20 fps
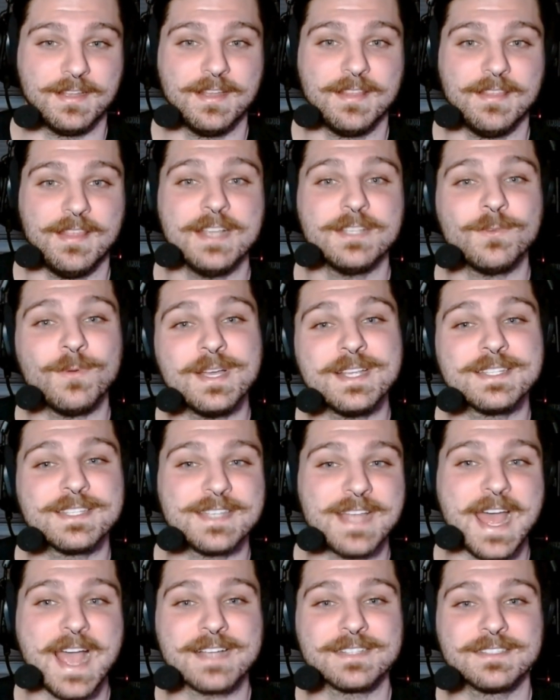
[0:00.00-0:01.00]
That's why
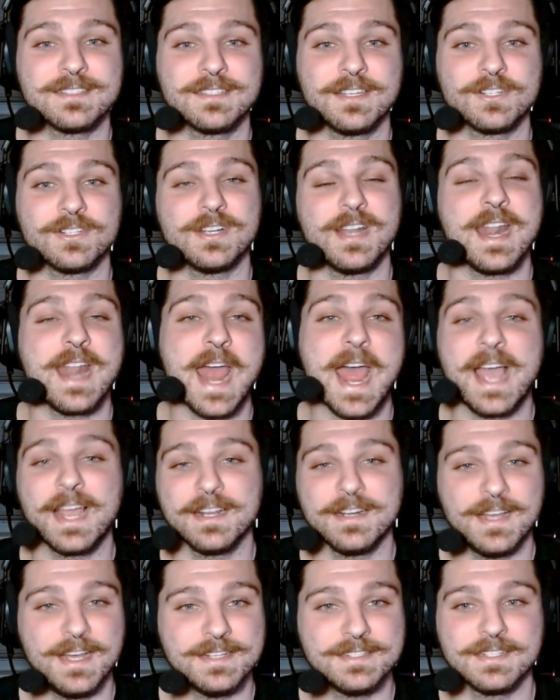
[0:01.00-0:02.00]
stacks is such an
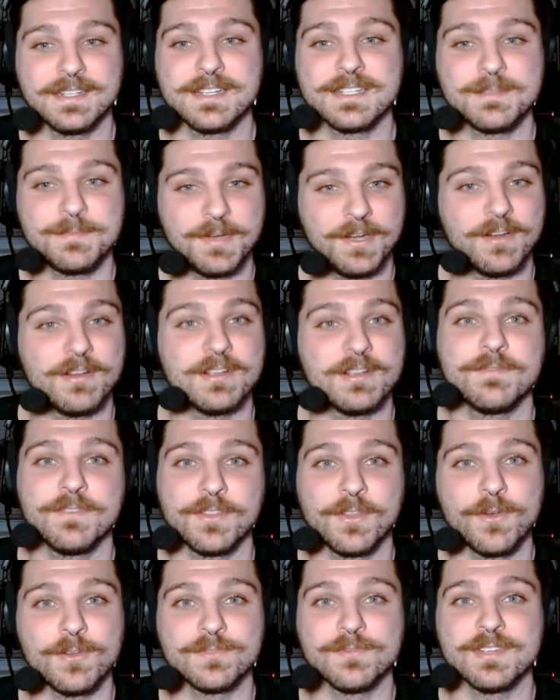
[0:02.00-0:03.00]
agonizing experience for
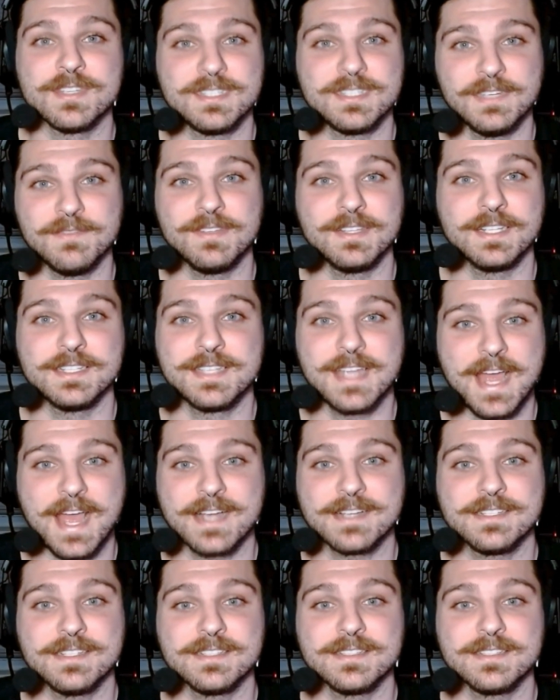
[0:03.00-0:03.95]
those receiving the taxes.